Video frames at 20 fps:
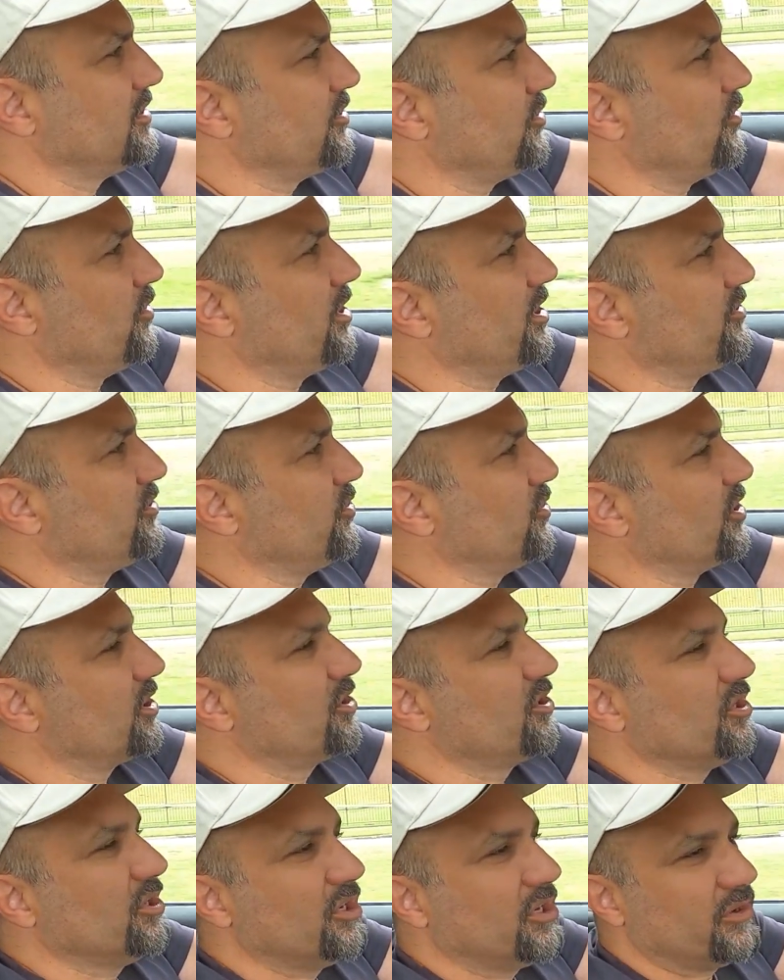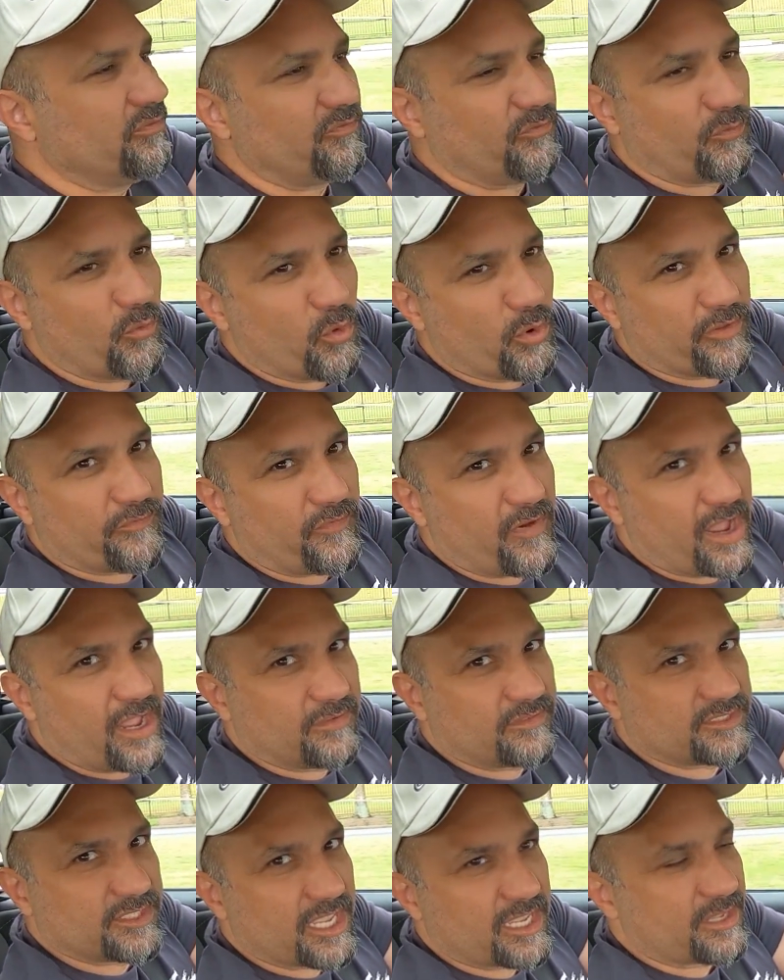You want to do a good 4 to
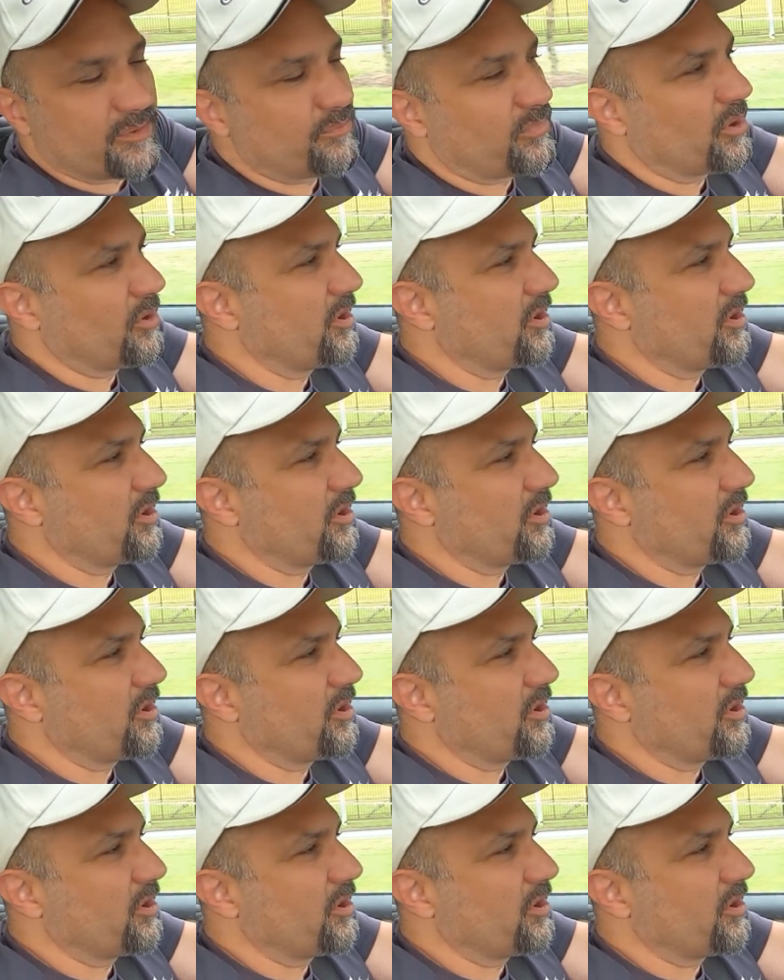5 second